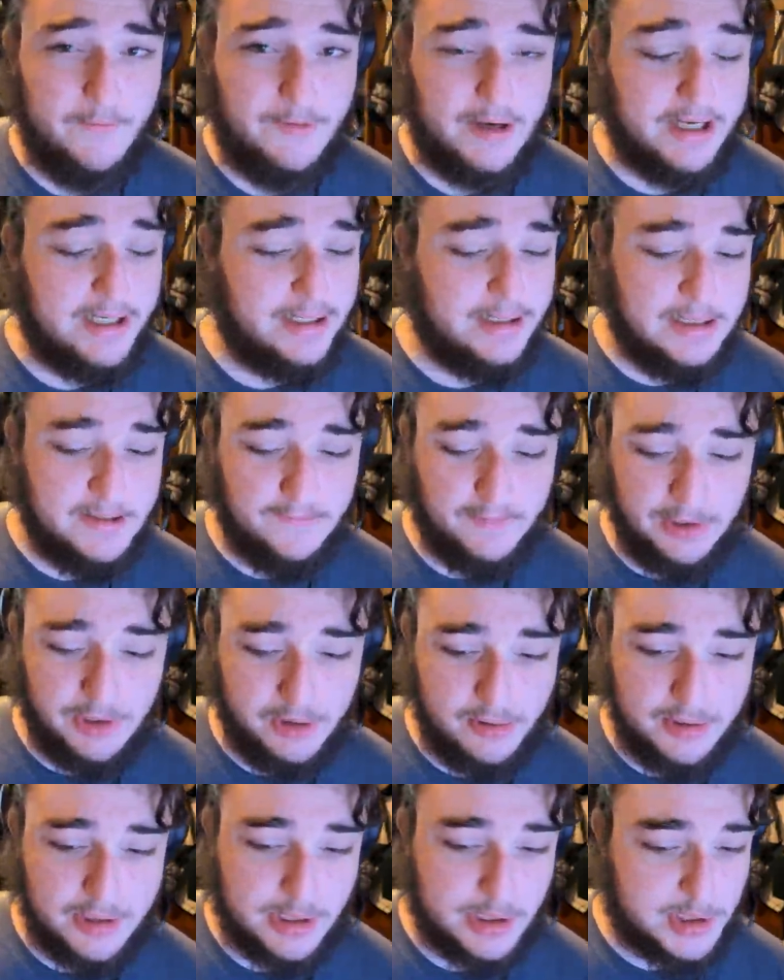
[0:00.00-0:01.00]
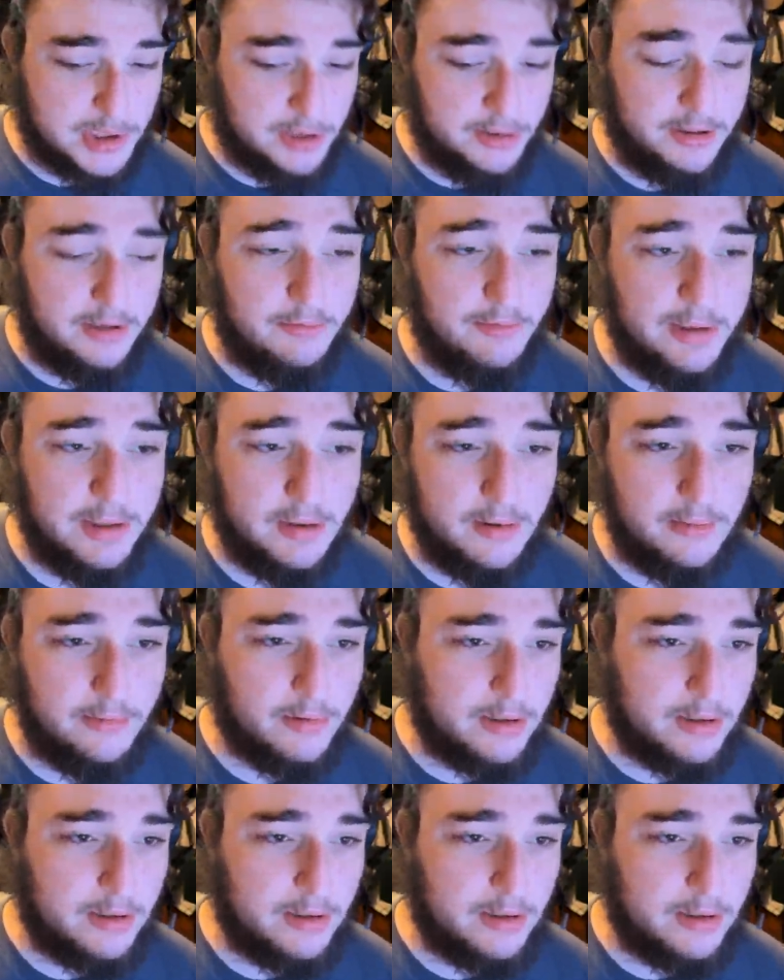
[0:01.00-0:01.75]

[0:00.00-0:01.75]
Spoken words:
I didn't even use a steering wheel,